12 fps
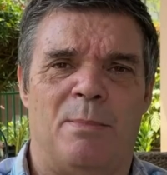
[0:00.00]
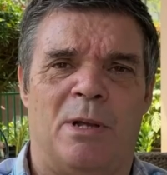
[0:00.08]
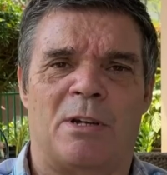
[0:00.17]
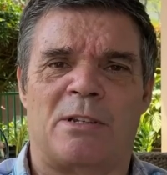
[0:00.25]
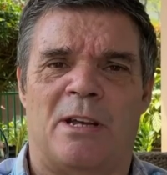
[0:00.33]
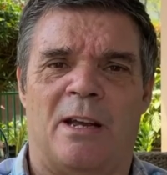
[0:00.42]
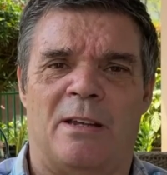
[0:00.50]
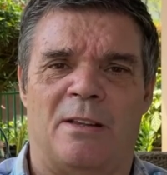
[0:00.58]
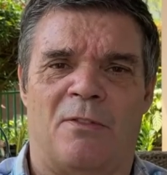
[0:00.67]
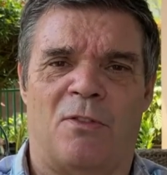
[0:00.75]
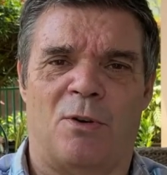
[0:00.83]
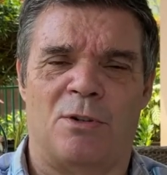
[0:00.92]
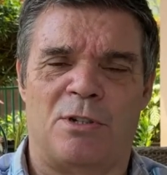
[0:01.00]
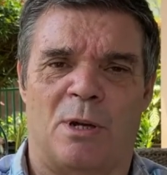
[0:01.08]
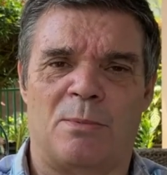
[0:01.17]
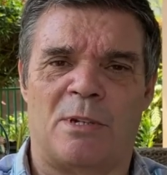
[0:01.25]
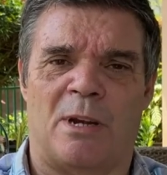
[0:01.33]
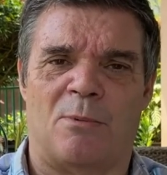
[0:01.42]
because I had the four
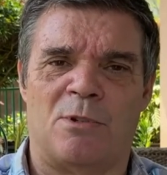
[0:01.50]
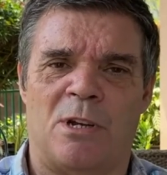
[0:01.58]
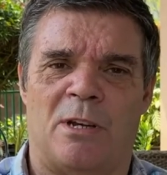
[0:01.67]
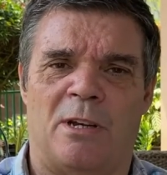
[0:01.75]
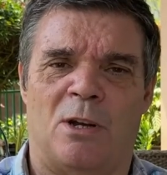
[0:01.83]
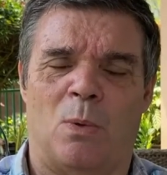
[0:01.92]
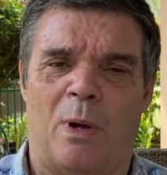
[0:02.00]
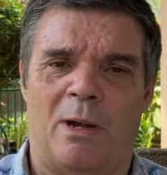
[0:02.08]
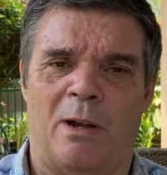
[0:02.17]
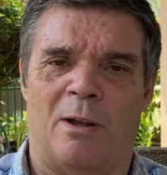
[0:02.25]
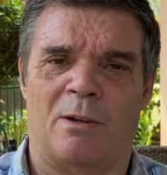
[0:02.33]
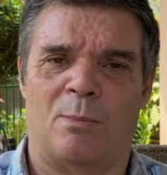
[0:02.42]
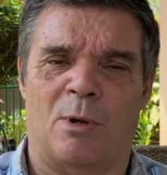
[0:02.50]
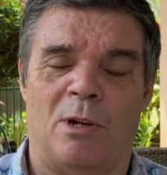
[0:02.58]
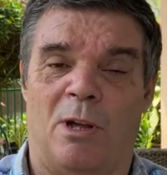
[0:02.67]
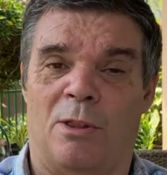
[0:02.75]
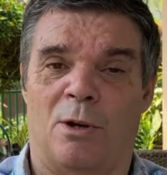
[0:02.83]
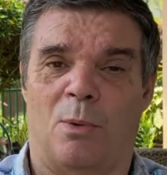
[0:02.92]
jobs and I was earning quite a lot of
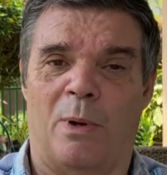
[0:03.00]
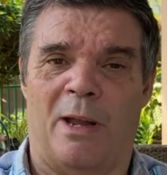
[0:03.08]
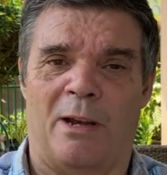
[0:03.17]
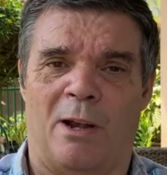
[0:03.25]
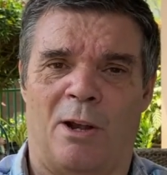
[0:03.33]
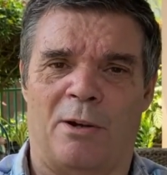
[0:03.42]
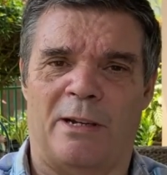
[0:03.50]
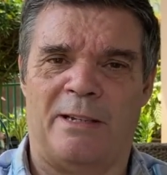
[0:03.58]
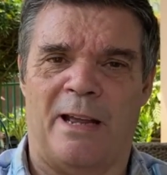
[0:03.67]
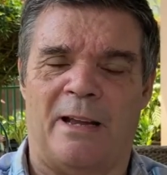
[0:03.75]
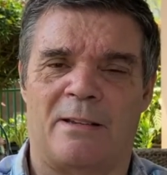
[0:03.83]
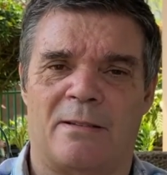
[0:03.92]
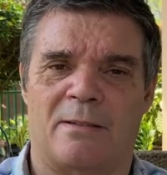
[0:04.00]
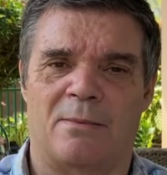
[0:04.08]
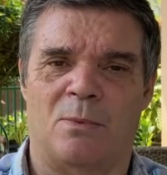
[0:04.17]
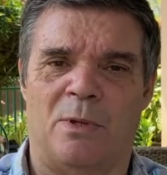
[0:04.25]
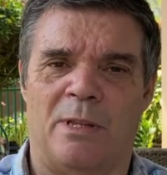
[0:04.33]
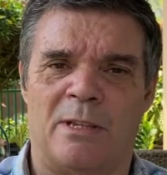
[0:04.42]
money, although we had a lot of debt
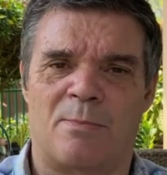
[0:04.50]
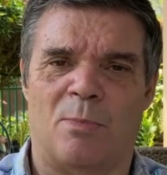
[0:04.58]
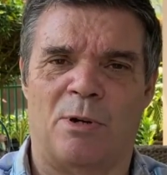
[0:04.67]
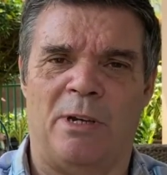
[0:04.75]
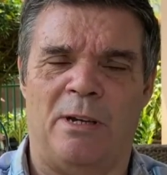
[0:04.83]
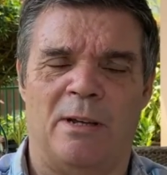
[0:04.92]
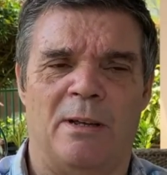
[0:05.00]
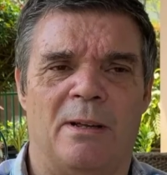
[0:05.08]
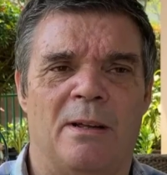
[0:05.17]
with this money,